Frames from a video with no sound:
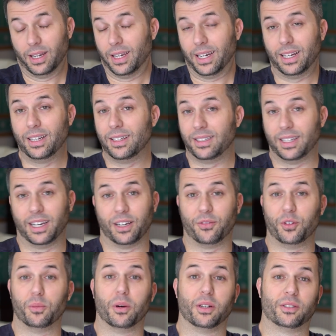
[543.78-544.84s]
It didn't take a
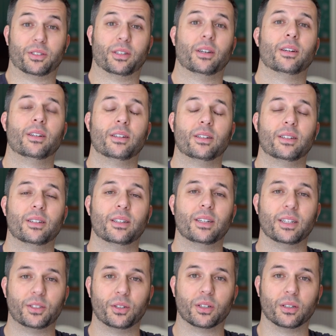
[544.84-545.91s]
few months.
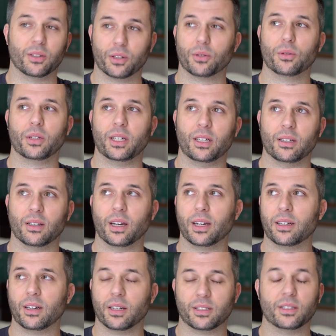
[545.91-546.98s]
It took literally
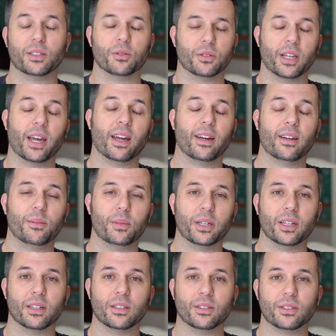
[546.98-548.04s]
like a single day,
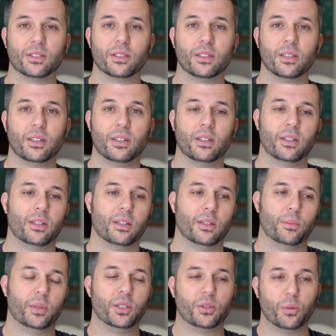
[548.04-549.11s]
because
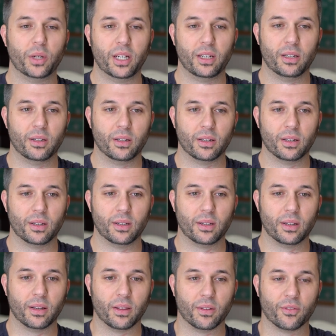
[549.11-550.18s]
between
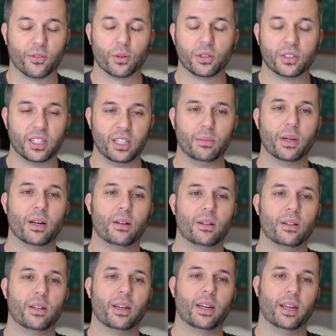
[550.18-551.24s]
the first
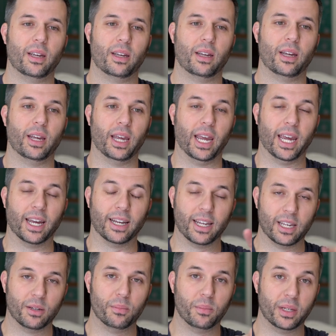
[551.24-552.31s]
email and
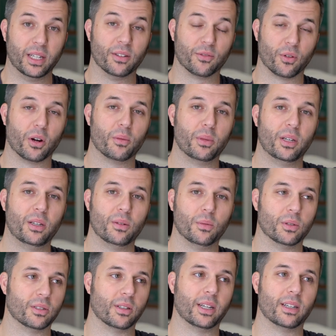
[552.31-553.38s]
him being in front of me
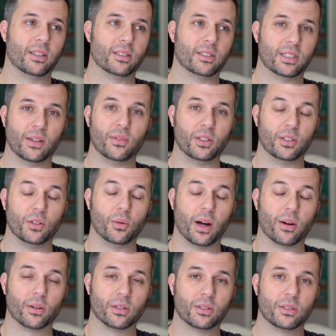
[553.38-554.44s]
was like 72
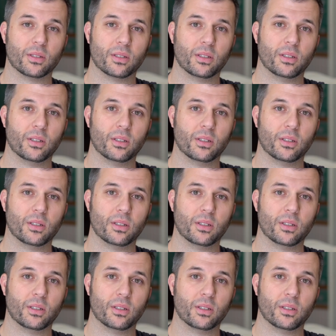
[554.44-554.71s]
hours.